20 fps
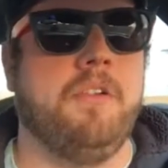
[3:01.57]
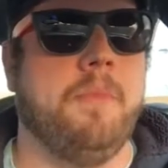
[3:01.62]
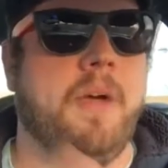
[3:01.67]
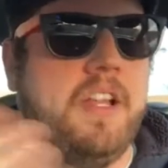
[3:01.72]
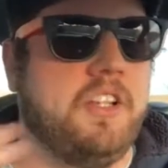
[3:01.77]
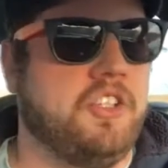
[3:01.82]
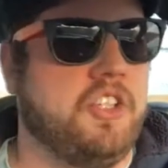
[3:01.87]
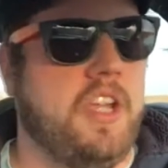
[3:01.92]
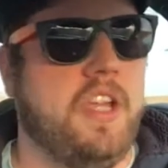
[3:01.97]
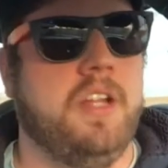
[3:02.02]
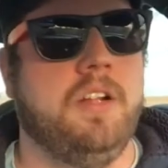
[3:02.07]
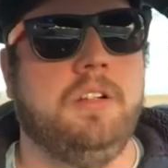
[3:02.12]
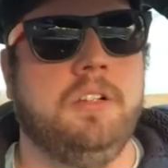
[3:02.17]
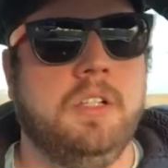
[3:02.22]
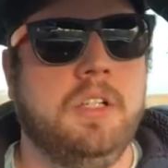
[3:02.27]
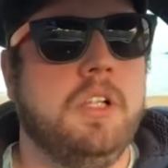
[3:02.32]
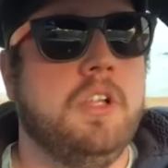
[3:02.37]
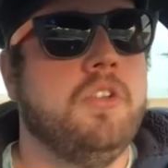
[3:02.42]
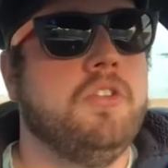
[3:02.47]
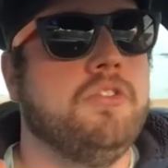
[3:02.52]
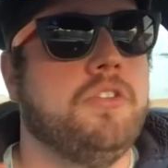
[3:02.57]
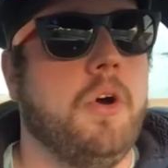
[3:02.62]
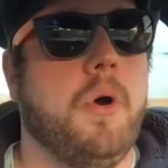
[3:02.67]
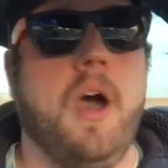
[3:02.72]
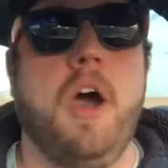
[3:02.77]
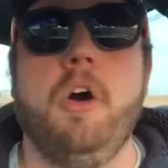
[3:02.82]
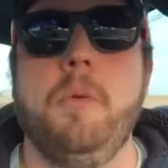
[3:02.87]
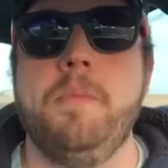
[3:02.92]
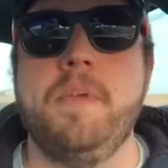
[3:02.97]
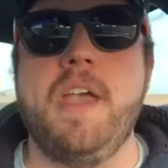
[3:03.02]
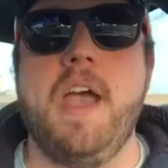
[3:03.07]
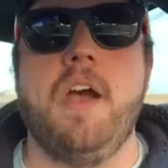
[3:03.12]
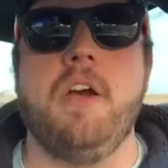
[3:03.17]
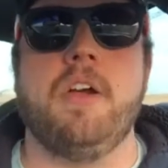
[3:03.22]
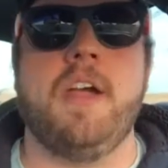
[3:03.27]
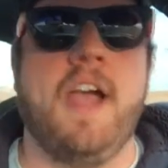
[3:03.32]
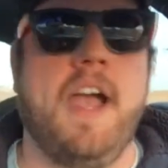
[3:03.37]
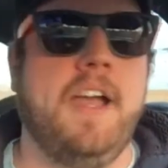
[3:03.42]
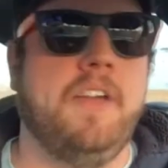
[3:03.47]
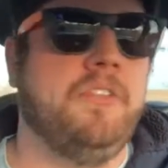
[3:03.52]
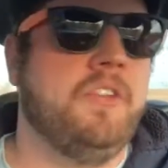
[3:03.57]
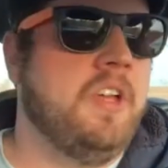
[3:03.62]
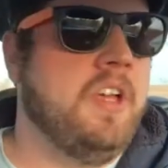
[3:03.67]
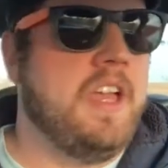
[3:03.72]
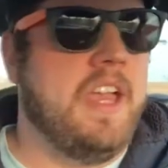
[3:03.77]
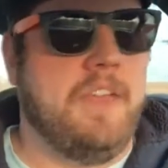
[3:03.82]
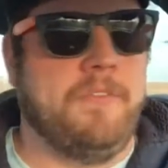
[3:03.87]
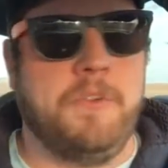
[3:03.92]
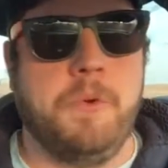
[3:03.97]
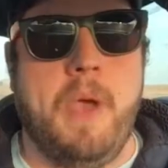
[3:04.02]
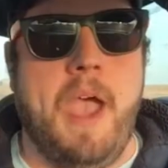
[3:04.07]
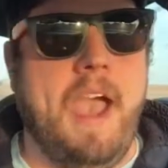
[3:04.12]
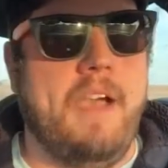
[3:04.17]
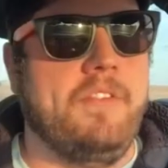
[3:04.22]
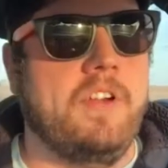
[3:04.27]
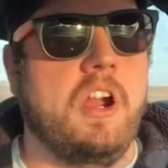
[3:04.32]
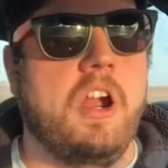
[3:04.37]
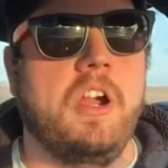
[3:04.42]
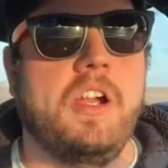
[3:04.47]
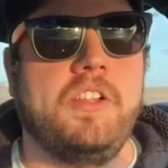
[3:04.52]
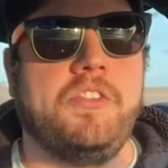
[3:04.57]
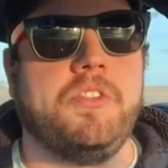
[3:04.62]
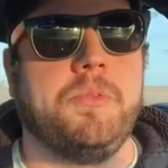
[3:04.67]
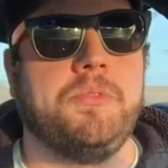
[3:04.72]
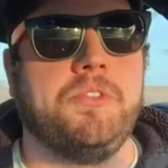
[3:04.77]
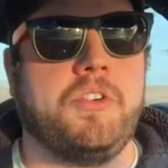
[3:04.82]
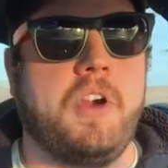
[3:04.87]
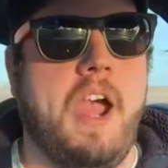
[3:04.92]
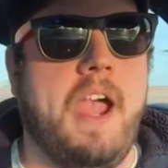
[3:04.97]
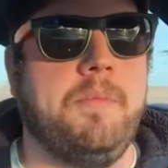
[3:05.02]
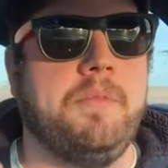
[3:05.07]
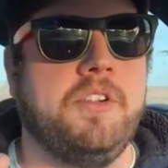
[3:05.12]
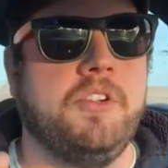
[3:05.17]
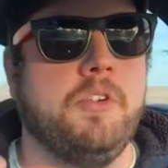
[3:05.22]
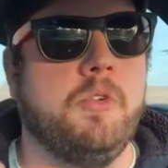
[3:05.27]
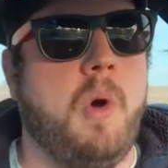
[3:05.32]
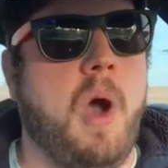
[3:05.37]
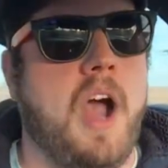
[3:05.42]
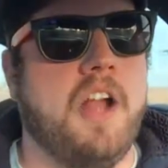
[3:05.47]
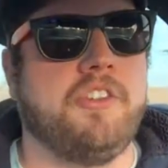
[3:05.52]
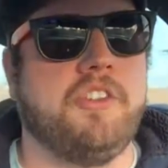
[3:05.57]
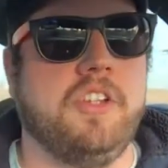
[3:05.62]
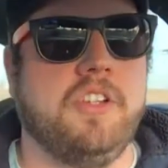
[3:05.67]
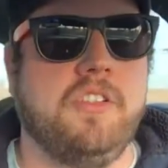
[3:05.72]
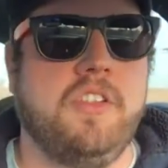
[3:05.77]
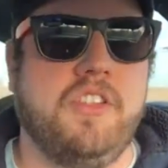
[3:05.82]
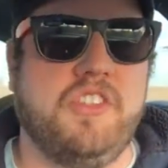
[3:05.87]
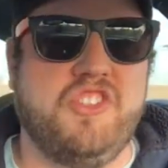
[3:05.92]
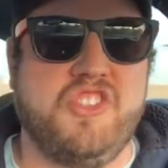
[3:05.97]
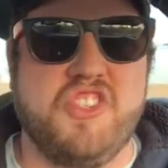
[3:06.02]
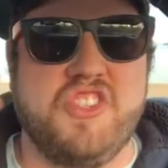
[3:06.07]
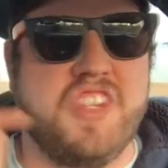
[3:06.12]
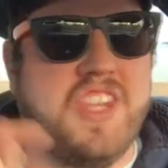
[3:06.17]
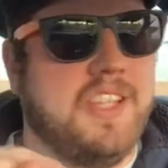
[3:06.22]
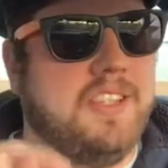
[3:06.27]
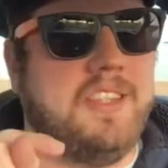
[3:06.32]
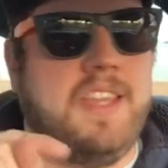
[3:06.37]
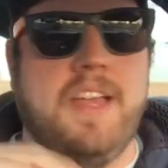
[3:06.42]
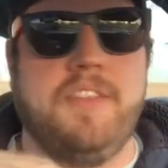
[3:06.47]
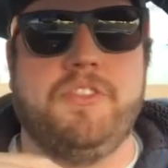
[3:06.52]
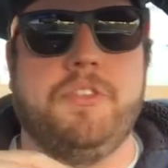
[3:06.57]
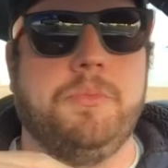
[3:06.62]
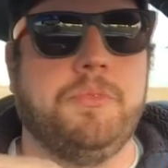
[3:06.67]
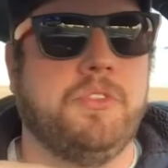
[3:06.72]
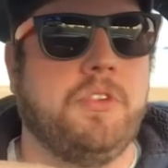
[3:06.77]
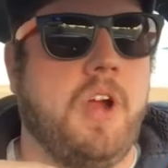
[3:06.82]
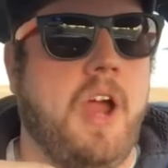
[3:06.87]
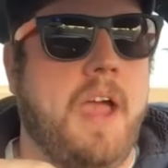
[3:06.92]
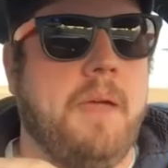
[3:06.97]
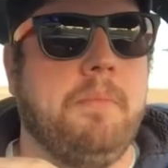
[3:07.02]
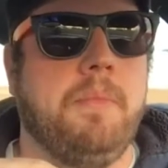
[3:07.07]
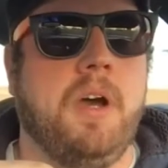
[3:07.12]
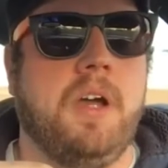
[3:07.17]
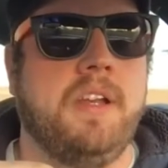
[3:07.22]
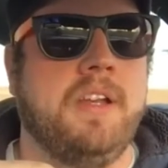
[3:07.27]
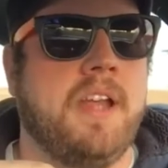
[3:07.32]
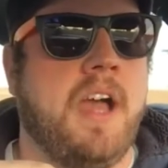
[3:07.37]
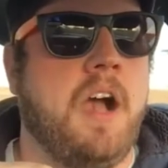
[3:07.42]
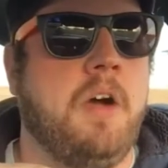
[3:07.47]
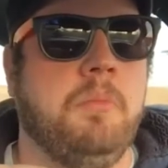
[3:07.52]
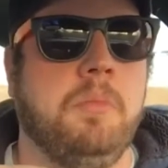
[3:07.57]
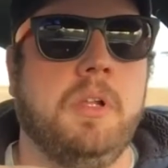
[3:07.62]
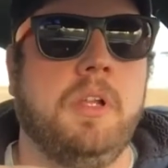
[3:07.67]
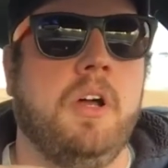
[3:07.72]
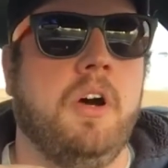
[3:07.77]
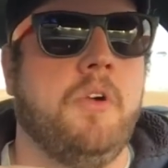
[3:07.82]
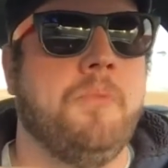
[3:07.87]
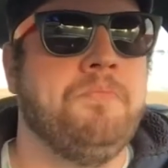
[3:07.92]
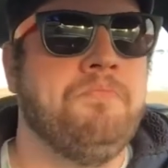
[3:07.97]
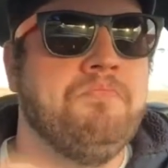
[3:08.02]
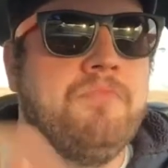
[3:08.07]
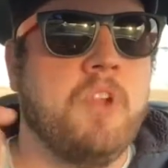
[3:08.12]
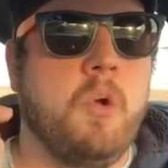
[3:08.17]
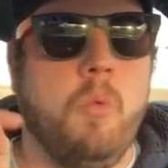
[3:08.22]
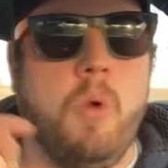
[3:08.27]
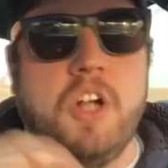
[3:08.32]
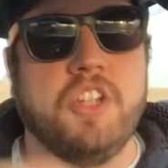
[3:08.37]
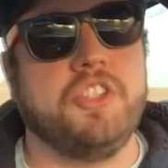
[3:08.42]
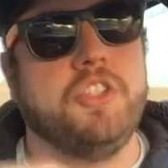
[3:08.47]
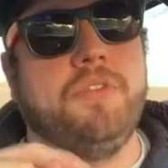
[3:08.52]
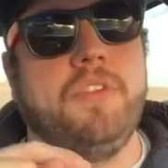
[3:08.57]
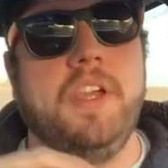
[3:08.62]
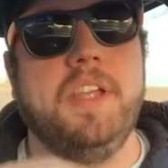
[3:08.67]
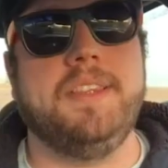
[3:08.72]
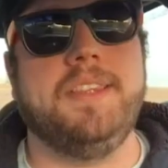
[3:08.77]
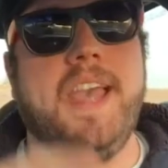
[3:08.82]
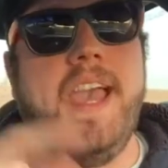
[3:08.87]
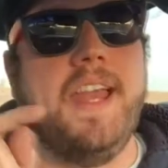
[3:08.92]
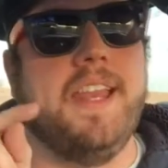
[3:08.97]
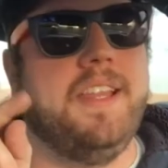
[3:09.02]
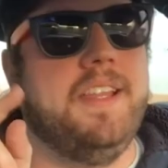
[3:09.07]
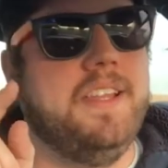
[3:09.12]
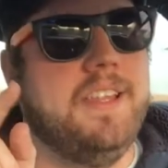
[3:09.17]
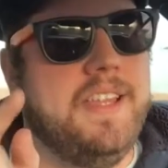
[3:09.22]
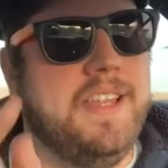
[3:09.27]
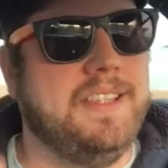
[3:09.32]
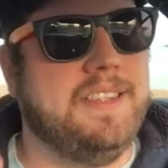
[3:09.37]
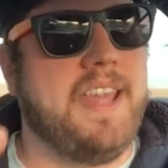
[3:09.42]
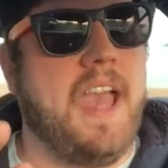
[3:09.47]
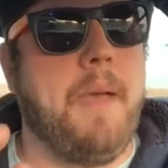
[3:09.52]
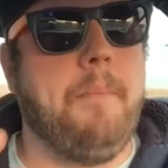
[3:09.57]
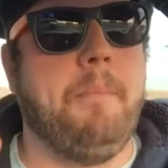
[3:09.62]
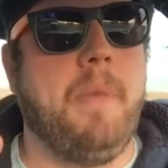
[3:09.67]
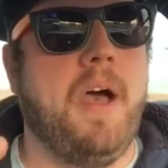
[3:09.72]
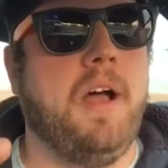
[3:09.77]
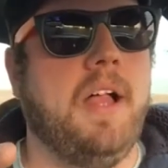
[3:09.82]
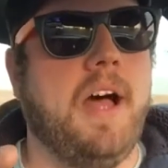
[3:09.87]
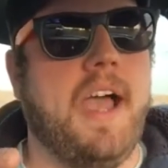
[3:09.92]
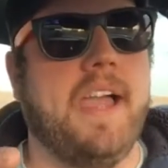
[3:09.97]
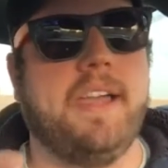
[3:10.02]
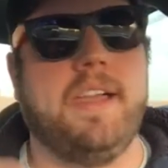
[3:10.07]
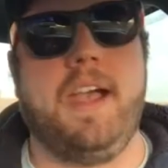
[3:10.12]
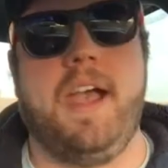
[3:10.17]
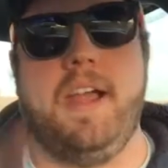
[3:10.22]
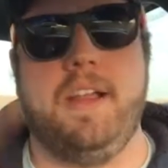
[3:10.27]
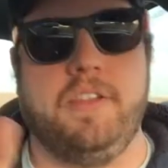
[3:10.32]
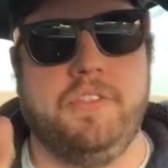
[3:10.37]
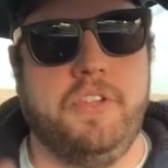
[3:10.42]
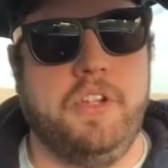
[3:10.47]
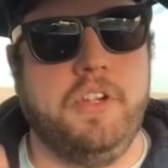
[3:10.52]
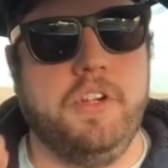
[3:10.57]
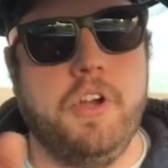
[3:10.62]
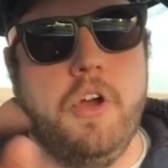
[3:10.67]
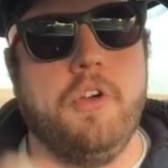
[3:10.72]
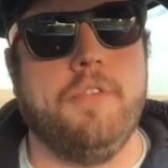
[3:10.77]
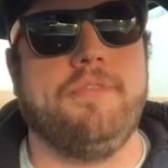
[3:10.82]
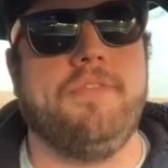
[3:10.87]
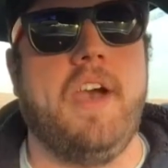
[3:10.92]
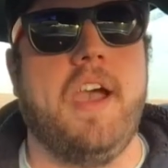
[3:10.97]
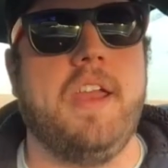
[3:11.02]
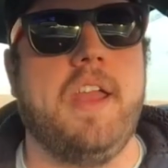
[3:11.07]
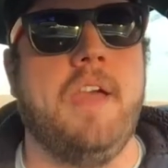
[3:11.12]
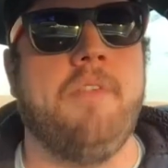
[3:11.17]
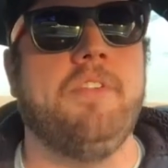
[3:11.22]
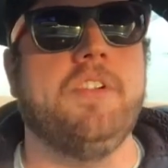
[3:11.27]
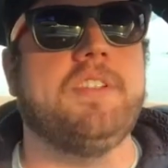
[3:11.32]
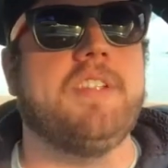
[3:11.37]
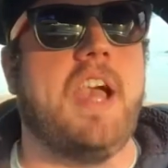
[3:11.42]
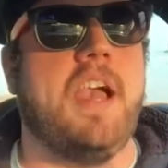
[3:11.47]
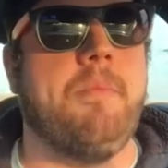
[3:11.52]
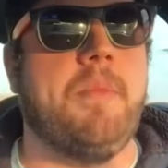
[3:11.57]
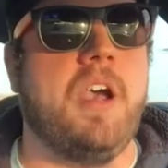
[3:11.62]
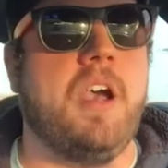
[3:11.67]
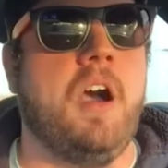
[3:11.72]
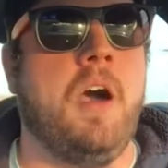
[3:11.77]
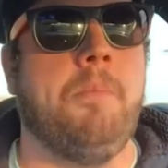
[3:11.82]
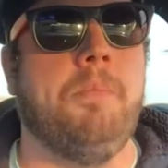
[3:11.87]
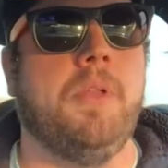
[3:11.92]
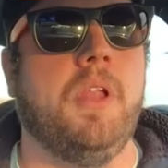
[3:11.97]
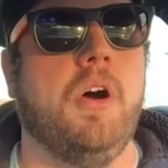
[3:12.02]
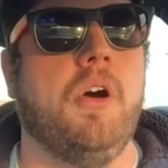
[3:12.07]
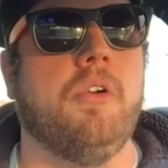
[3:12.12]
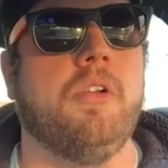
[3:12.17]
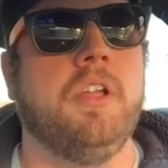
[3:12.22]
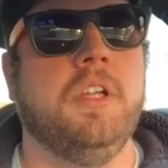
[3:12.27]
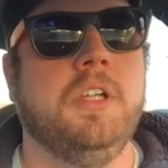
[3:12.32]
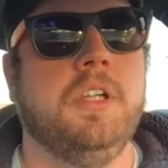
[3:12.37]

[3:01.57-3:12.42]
to my channel. So help me out, guys. If you haven't already subscribed and you're watching this, just hit that subscribe button down below. Once you've hit that bell icon, because then you're notified every time I upload.